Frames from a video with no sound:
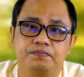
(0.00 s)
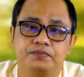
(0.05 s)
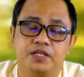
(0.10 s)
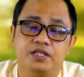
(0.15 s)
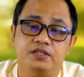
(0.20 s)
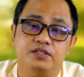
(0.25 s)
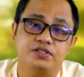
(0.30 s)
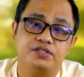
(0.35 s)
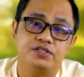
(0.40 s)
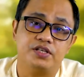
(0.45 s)

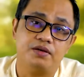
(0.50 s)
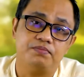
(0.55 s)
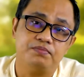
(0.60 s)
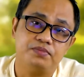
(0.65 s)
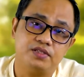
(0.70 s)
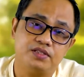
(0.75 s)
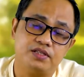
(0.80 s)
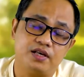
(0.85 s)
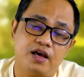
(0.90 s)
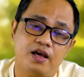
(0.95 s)
in the same
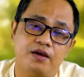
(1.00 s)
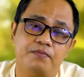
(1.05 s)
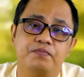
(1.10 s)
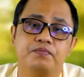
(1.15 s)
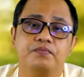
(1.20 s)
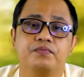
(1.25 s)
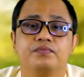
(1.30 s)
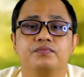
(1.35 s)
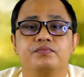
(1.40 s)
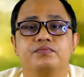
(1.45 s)
time,
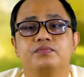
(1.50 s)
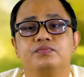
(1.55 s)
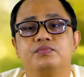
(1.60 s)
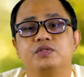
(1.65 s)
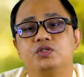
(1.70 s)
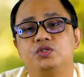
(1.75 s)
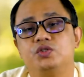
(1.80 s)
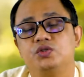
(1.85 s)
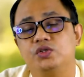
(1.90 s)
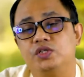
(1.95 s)

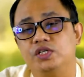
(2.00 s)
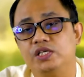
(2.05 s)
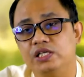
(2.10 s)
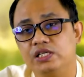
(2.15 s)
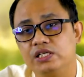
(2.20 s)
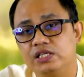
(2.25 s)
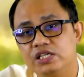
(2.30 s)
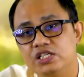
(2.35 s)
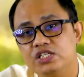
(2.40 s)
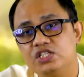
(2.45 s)
due to
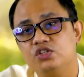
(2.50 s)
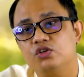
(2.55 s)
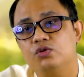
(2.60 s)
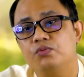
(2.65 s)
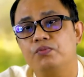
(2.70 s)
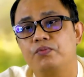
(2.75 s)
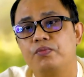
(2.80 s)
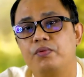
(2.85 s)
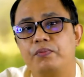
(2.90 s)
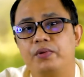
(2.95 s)
increase in
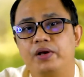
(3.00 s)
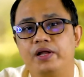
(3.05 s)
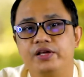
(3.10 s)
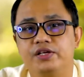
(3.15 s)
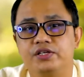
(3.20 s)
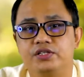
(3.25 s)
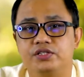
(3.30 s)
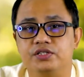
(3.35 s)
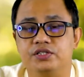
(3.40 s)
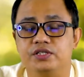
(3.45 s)
human
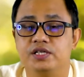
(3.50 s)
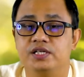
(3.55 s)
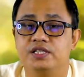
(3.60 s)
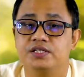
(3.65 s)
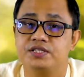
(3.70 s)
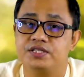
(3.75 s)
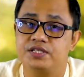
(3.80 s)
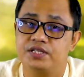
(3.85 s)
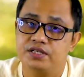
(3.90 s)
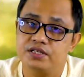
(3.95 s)
population,
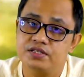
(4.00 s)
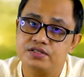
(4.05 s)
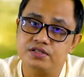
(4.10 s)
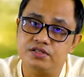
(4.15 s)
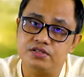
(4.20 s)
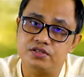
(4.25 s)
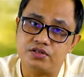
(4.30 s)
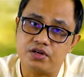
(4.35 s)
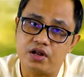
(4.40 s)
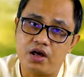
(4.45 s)
serious
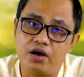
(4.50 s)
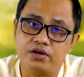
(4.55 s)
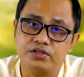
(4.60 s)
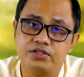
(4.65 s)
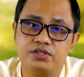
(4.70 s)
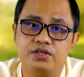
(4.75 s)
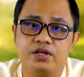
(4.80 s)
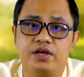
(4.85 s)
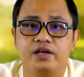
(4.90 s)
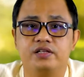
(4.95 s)

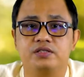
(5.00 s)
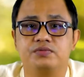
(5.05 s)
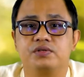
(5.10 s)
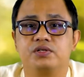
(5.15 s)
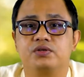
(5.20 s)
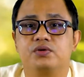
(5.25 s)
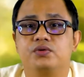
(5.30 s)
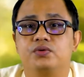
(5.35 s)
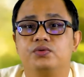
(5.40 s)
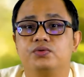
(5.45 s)
destruction has
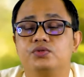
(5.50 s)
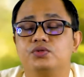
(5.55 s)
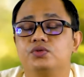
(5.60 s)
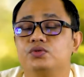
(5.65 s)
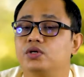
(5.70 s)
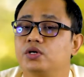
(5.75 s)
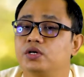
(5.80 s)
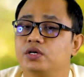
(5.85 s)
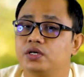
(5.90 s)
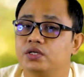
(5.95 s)
been caused
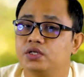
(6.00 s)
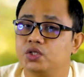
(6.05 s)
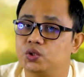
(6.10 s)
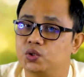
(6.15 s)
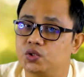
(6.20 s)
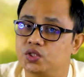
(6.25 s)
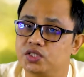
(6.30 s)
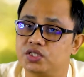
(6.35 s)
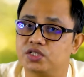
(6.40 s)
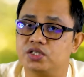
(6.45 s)
to
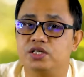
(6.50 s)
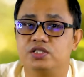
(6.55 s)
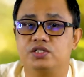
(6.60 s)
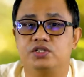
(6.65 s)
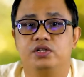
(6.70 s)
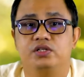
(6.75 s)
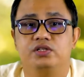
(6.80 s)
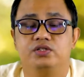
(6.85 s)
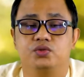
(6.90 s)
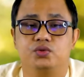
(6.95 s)
these
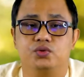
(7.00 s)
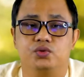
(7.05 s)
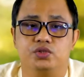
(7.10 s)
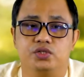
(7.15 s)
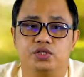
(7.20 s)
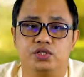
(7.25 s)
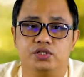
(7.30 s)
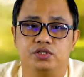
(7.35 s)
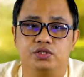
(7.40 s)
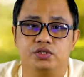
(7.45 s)
natural
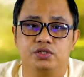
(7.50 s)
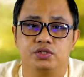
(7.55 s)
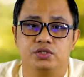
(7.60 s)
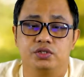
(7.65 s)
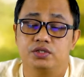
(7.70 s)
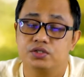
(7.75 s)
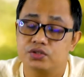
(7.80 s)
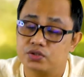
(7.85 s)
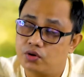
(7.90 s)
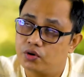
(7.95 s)
resources.
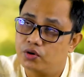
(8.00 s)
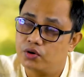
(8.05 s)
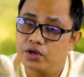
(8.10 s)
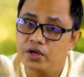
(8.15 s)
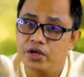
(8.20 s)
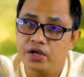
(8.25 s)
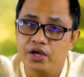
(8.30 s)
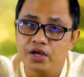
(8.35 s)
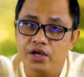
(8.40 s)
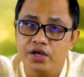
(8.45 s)
So,
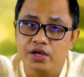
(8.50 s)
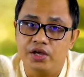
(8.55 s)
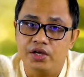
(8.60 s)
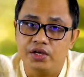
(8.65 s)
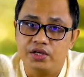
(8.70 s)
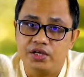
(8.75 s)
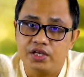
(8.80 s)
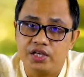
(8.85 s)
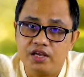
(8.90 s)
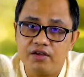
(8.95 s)

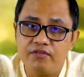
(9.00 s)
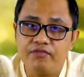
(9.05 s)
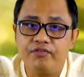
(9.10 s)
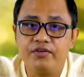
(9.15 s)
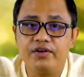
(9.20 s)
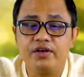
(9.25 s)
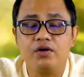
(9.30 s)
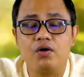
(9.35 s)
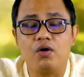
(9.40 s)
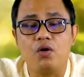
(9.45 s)
keeping